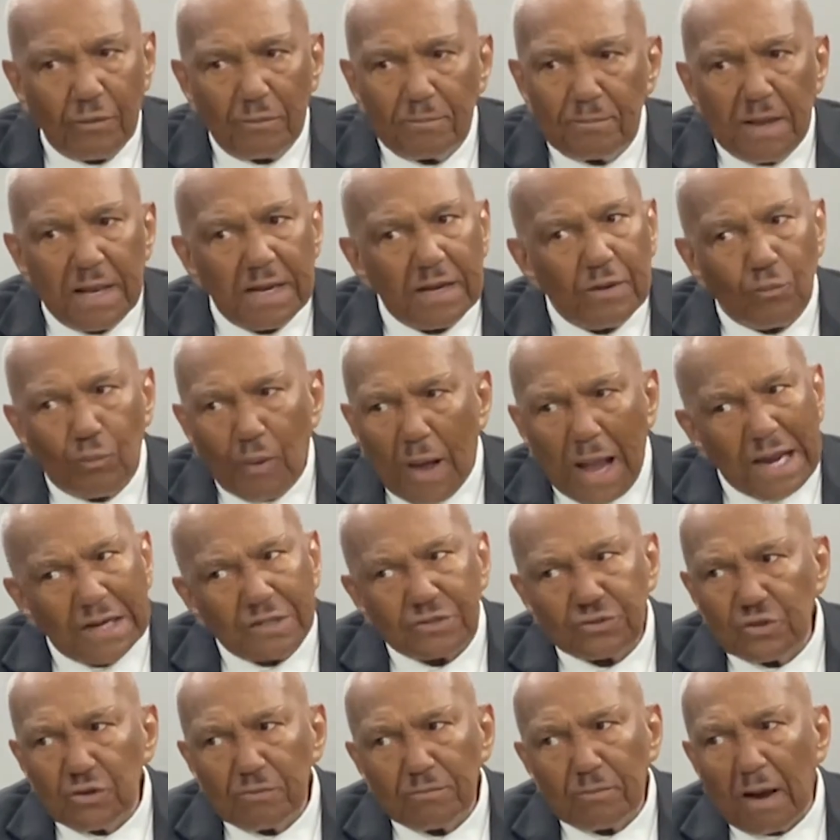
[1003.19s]
many
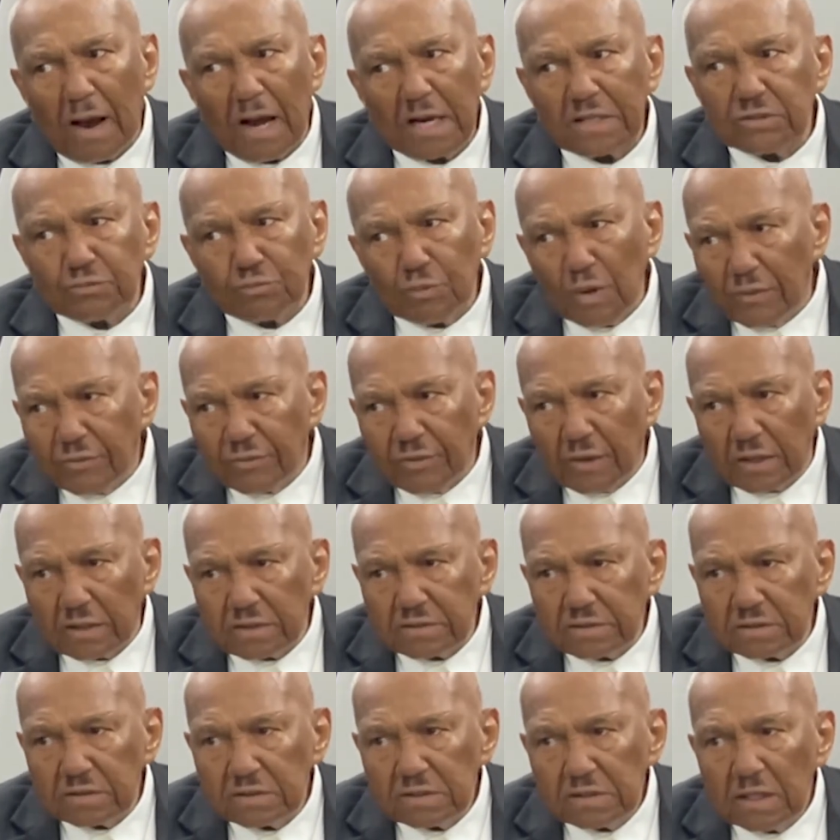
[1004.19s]
whites who marched with
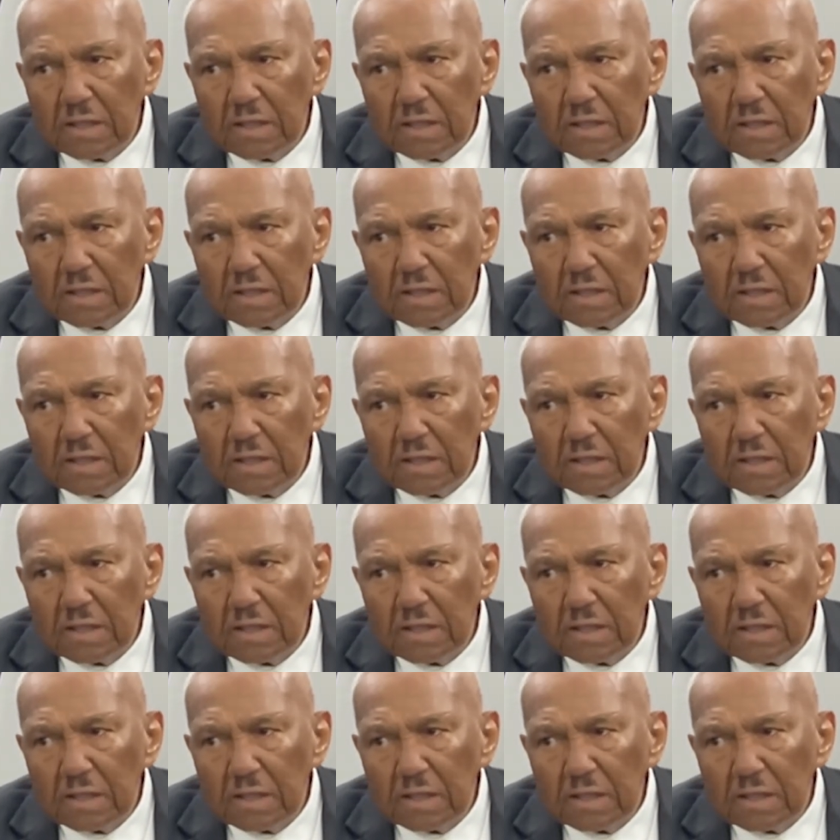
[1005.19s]
us